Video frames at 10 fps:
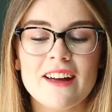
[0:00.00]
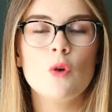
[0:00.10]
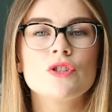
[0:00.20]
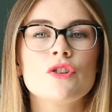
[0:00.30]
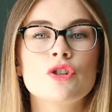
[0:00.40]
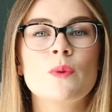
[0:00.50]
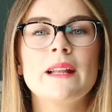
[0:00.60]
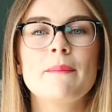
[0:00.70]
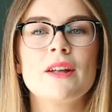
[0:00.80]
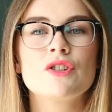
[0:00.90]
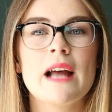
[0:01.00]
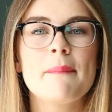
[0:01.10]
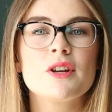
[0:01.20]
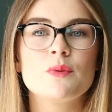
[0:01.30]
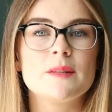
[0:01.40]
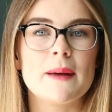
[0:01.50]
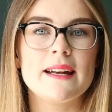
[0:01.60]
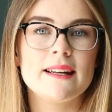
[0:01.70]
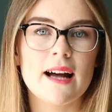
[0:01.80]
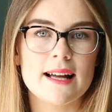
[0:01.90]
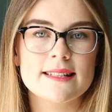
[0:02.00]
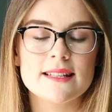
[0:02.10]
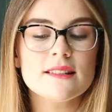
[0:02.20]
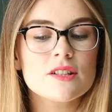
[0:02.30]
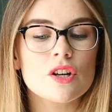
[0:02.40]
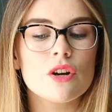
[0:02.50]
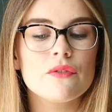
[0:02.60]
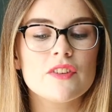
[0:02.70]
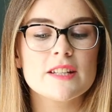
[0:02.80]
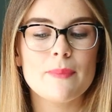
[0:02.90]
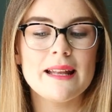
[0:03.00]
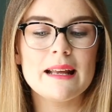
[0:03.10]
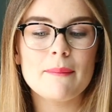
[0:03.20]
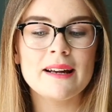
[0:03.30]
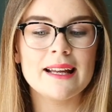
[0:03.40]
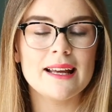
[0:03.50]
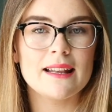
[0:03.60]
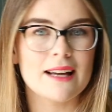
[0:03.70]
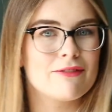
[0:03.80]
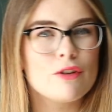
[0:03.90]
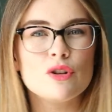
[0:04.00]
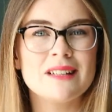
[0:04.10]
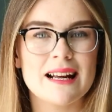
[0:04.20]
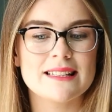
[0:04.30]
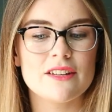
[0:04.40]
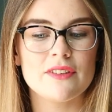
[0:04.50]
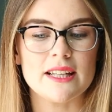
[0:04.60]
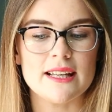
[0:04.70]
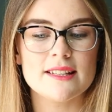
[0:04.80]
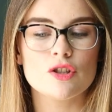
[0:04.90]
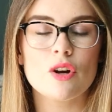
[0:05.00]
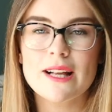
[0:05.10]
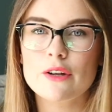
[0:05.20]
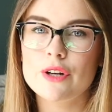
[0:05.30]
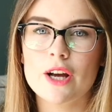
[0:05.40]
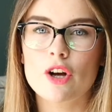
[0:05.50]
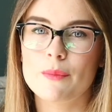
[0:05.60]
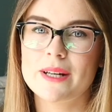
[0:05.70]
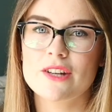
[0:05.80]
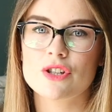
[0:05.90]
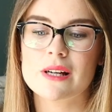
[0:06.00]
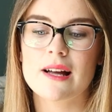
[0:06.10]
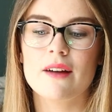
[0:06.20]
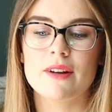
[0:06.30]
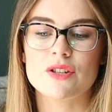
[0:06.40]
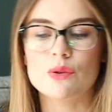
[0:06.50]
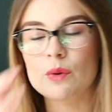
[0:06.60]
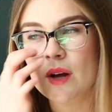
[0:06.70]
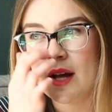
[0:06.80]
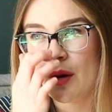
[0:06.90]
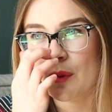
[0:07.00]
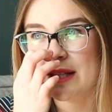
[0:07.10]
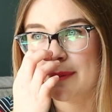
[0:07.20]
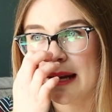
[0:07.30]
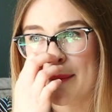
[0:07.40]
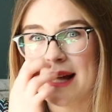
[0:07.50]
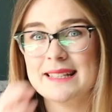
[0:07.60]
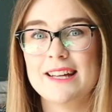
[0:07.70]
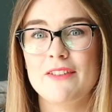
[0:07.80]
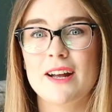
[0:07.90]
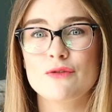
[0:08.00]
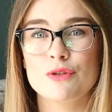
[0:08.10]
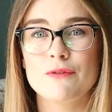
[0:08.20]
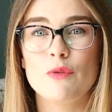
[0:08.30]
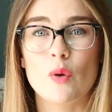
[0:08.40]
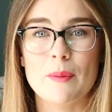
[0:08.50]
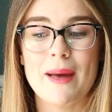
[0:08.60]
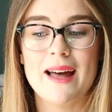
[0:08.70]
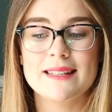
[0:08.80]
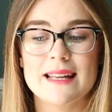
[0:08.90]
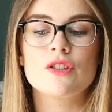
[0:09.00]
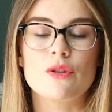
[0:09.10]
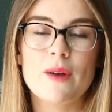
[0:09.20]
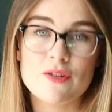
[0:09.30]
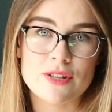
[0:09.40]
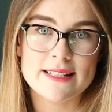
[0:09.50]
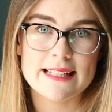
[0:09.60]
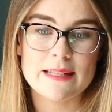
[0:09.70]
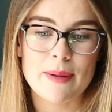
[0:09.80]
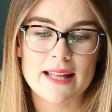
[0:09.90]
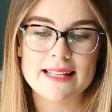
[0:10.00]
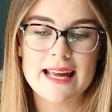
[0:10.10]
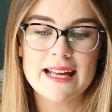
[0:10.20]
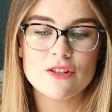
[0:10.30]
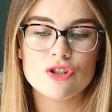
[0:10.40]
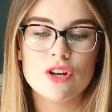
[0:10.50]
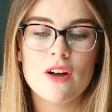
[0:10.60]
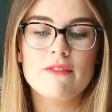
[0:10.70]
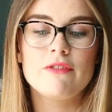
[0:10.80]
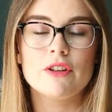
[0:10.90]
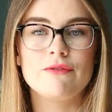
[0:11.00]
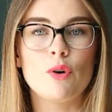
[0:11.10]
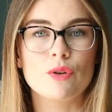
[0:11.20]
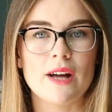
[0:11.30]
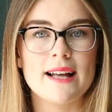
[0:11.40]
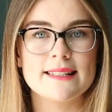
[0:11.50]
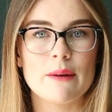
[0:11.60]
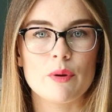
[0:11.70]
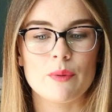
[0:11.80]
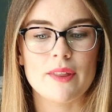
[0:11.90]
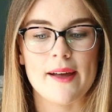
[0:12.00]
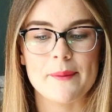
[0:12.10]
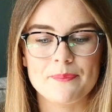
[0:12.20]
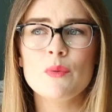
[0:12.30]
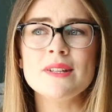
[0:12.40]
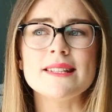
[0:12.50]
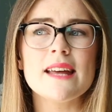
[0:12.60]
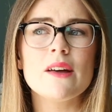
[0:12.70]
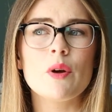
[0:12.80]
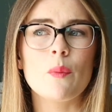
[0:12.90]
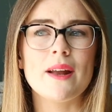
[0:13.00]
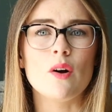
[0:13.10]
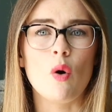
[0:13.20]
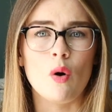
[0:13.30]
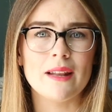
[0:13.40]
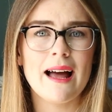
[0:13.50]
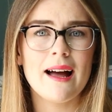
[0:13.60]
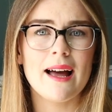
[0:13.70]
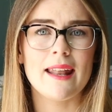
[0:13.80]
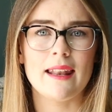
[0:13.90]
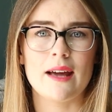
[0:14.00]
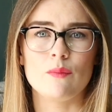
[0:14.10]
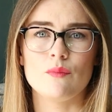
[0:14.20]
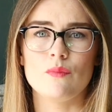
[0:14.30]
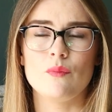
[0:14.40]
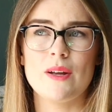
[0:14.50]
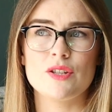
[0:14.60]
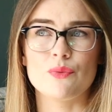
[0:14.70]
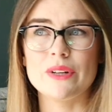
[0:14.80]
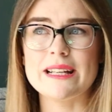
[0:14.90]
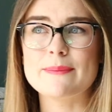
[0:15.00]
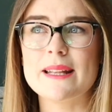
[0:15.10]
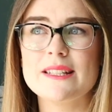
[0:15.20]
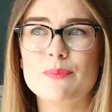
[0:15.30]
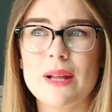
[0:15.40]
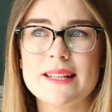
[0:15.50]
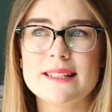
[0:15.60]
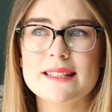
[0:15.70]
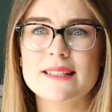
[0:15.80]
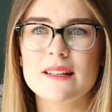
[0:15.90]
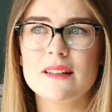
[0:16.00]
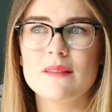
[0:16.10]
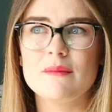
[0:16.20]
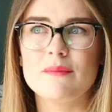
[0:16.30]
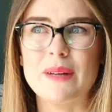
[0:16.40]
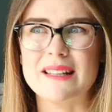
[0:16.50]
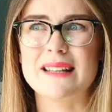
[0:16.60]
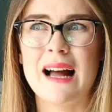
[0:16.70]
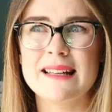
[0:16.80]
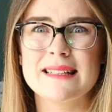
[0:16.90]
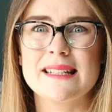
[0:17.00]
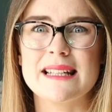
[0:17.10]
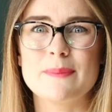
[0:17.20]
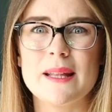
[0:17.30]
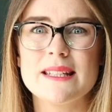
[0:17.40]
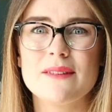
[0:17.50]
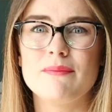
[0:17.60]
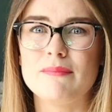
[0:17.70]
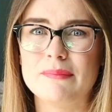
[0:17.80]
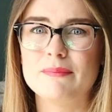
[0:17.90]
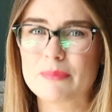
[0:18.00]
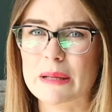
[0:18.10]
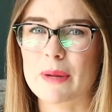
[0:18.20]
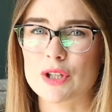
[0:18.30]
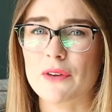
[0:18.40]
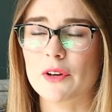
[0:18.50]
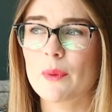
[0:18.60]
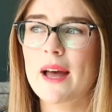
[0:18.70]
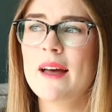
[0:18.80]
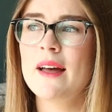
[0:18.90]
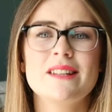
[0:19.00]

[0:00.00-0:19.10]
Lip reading: Also, just quickly mention how much we spent in Iceland. So for spending money like food and activities, not including accommodation and car rental, we spent about £740 to £360 each for the 4 nights that we were there. I wouldn't say that we went all out and like went to really expensive places because Iceland's expensive pretty much everywhere.